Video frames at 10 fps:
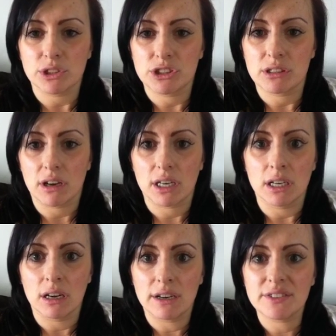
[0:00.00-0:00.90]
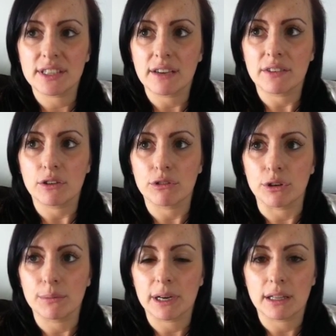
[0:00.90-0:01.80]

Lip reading: which is like a life-saving group,